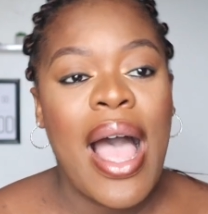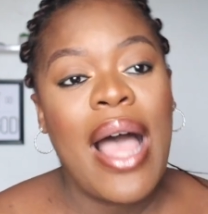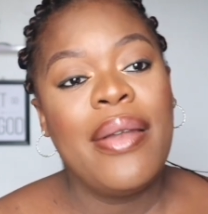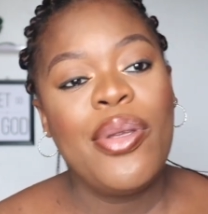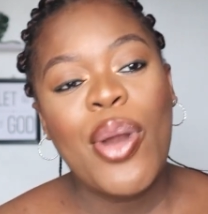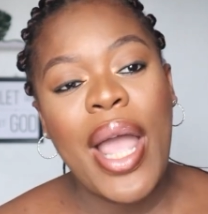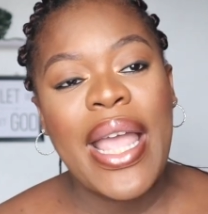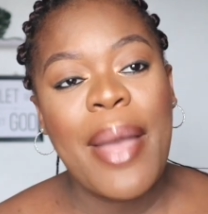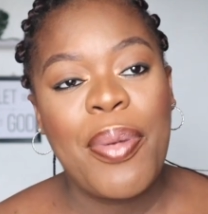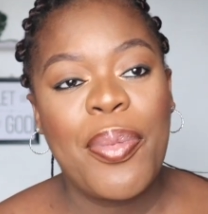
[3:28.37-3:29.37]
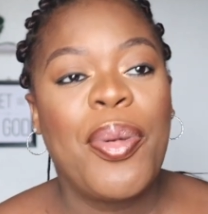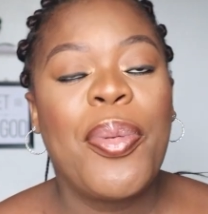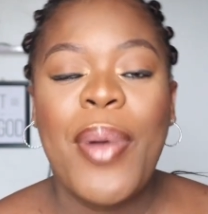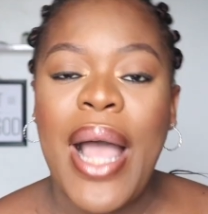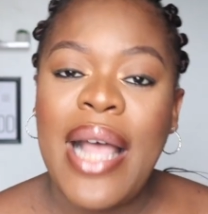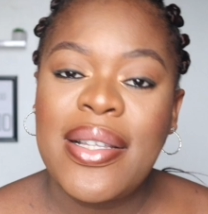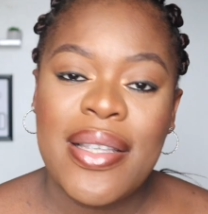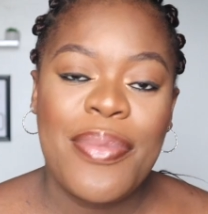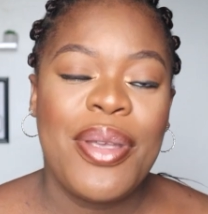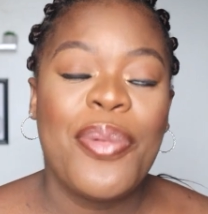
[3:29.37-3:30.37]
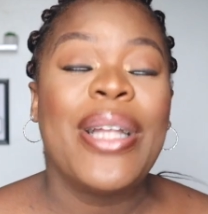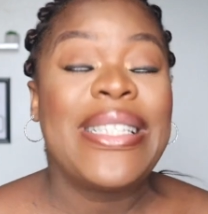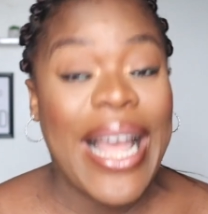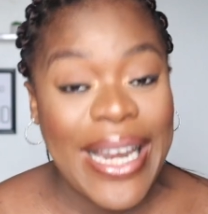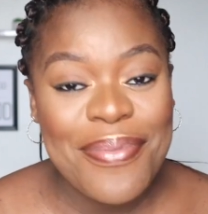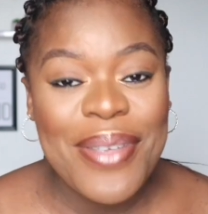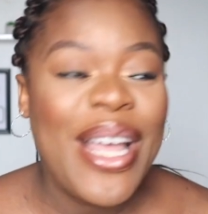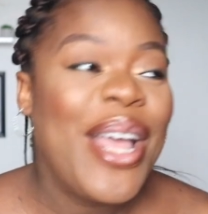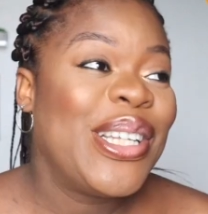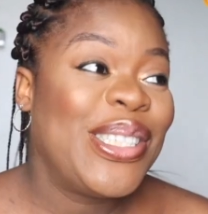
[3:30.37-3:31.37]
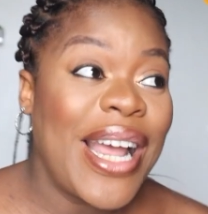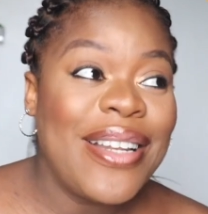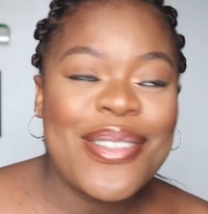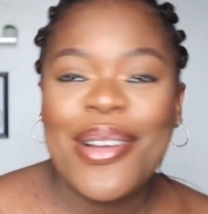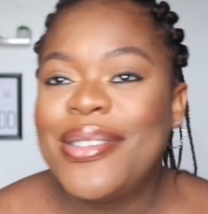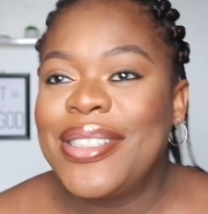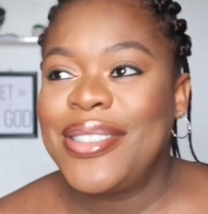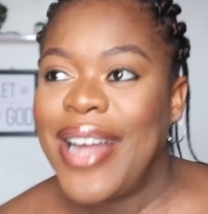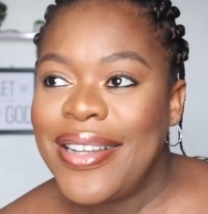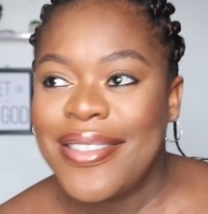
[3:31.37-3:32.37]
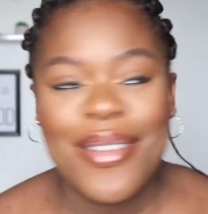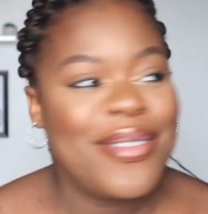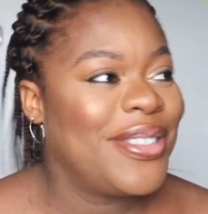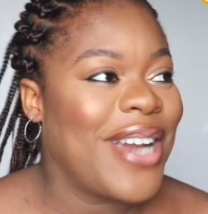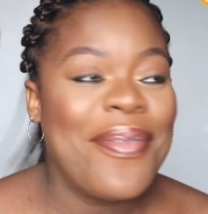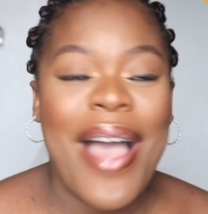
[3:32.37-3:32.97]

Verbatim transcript: and you know, I get people were asking me, were telling me, try this country, try this country, try.